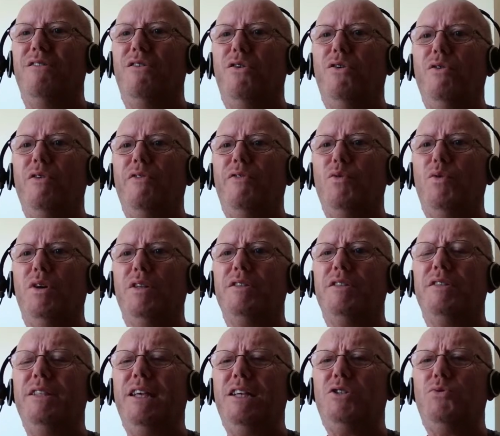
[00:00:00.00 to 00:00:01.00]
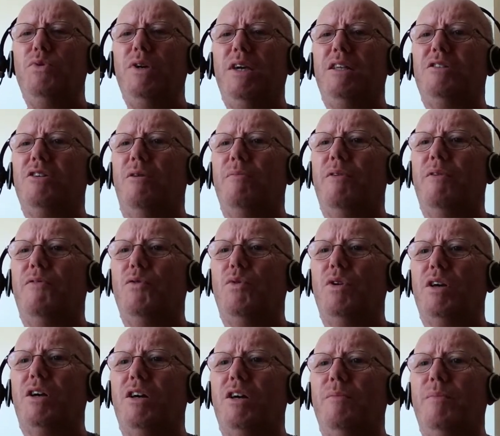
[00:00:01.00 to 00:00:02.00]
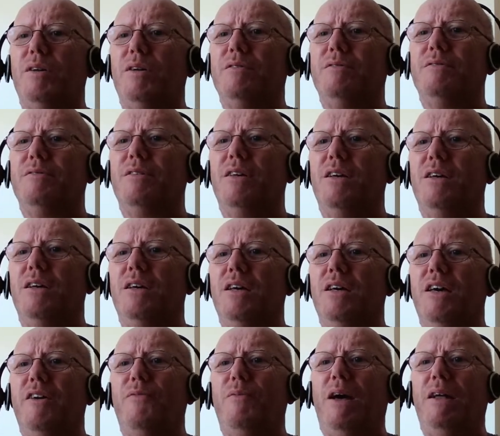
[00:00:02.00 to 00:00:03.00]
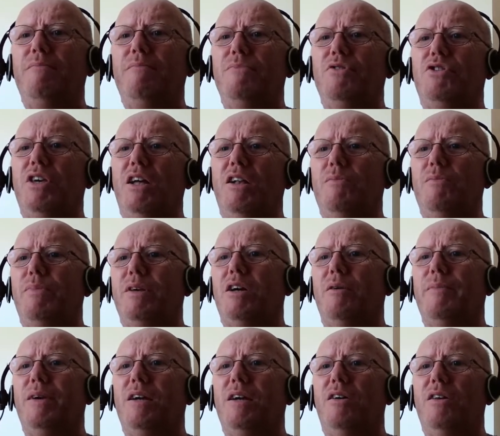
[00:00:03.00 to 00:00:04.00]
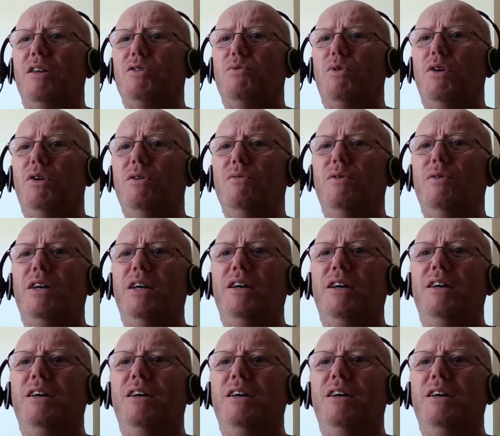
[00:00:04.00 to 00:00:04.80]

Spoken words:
Oh, if you want, next week, Tom, if you want to come on. And Michelle will be coming on as well.